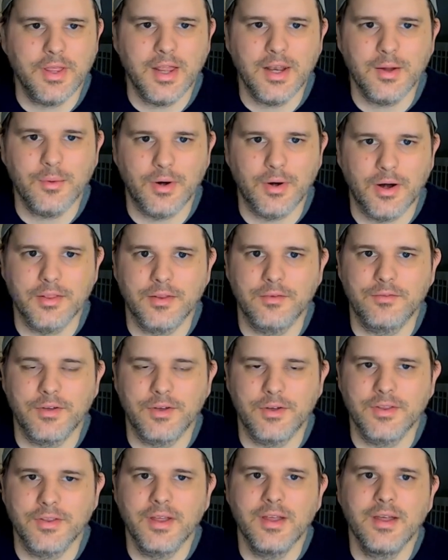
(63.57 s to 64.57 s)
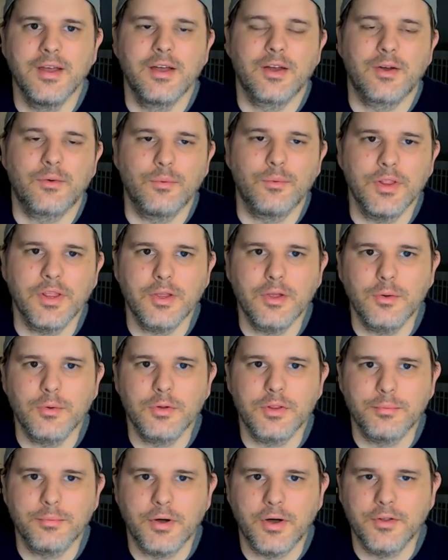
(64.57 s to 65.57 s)
anywhere on the field. Really good with
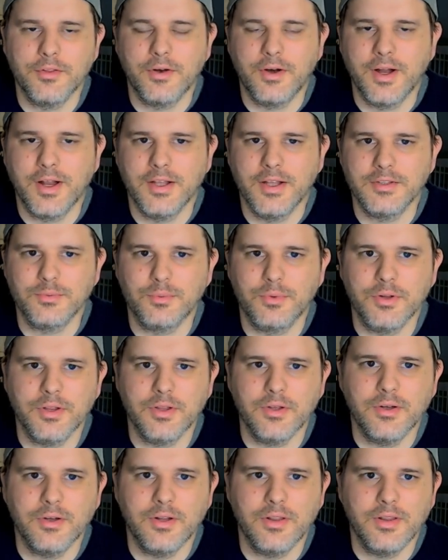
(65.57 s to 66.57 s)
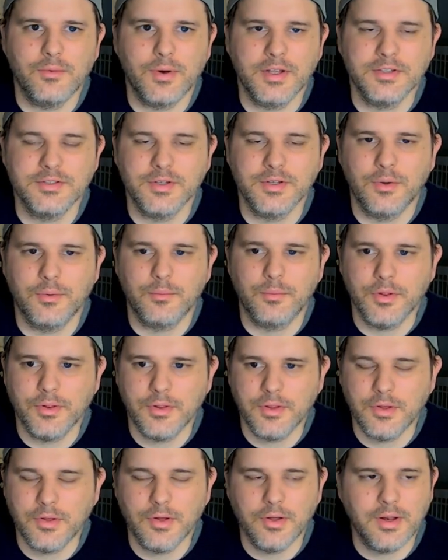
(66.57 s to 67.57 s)
the ball in their hands, really good in the red zone,
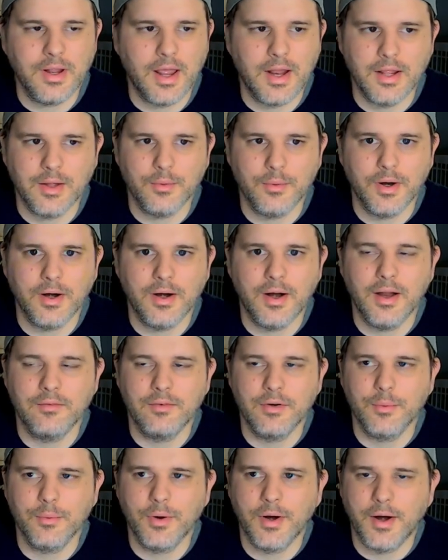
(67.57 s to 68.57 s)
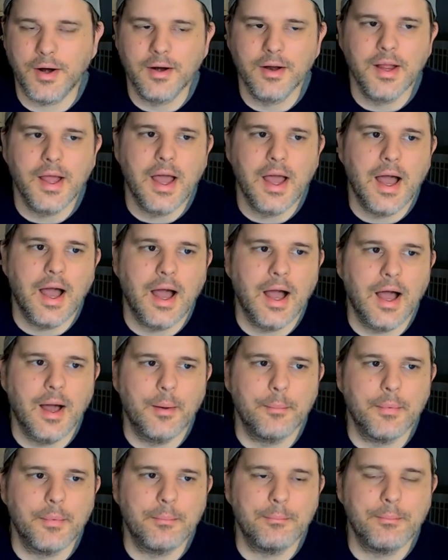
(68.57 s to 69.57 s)
really good anywhere, everywhere.
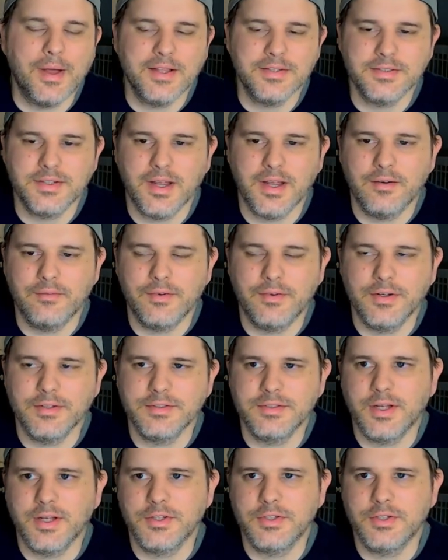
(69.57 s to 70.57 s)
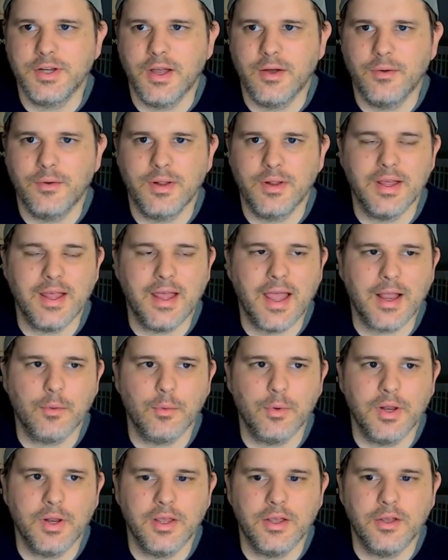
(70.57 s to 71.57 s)
Matt Stafford's touchdown
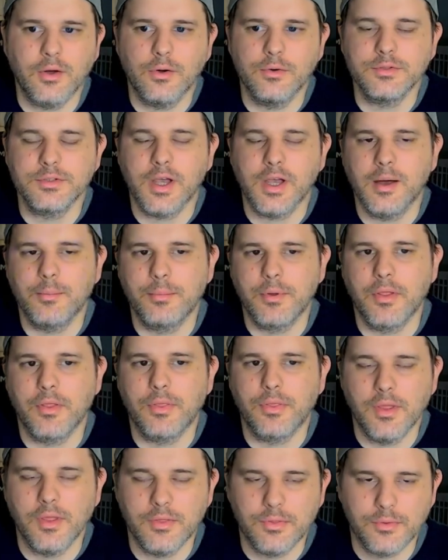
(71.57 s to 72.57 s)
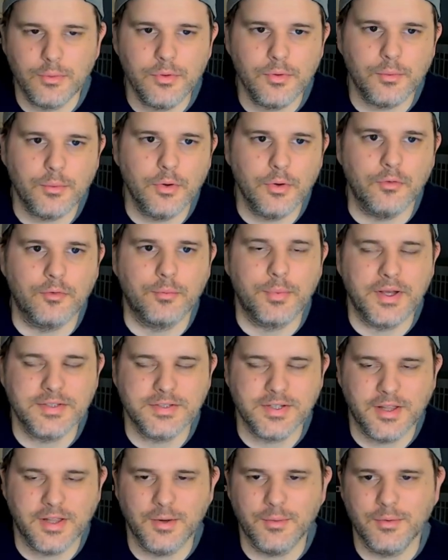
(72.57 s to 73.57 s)
equity goes up through the roof,
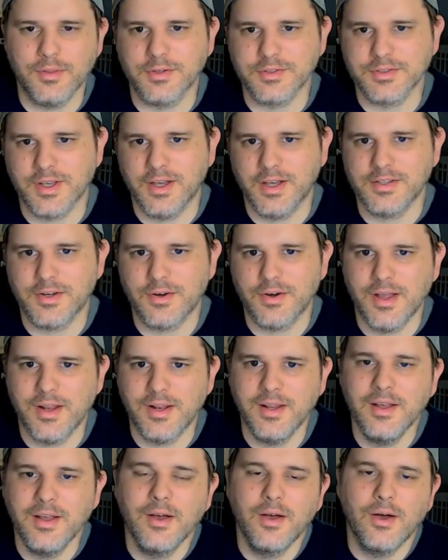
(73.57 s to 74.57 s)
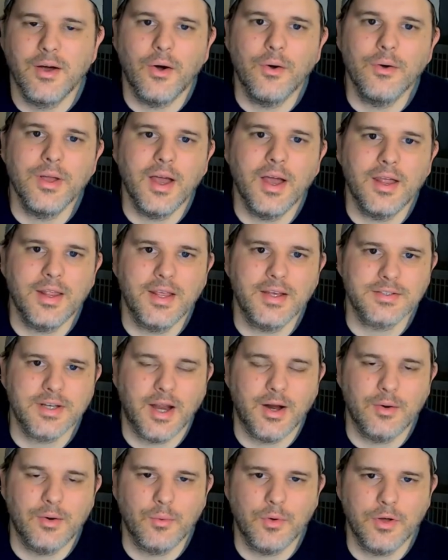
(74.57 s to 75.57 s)
basically, when those guys are in. Oh, yeah, and he has
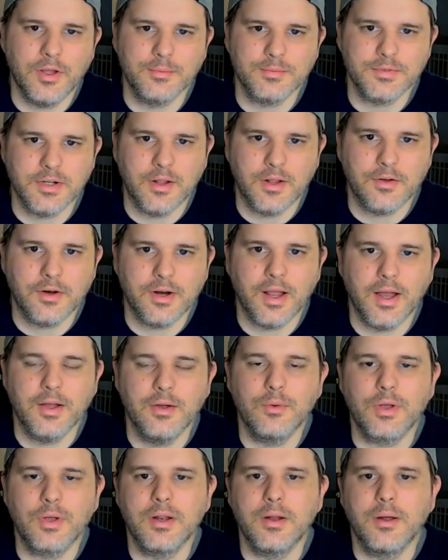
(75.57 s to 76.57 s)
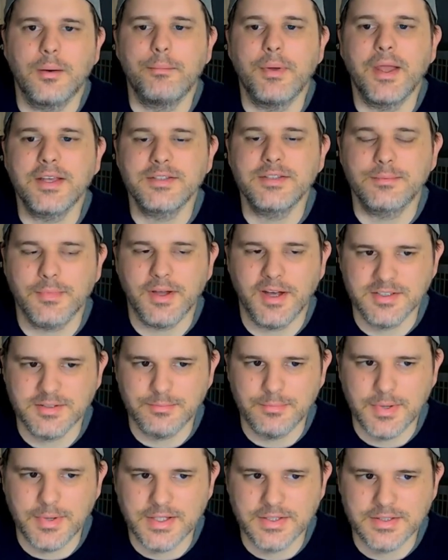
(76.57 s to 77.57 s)
Kyren Williams, another guy who can make some
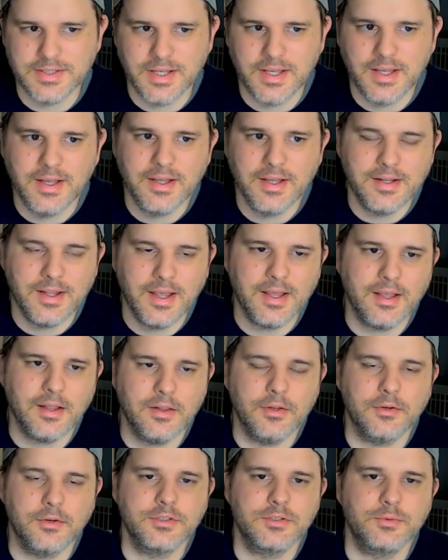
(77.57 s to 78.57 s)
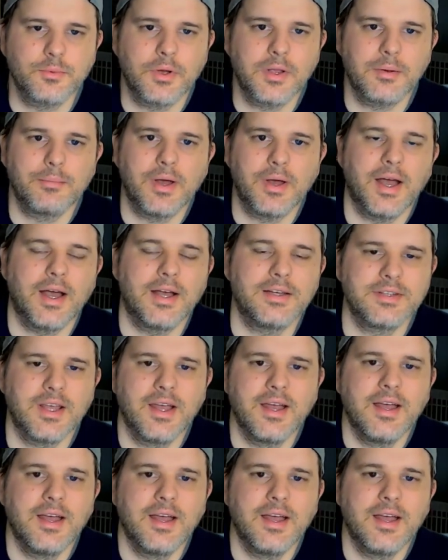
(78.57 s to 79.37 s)
guys miss, take a little swing pass,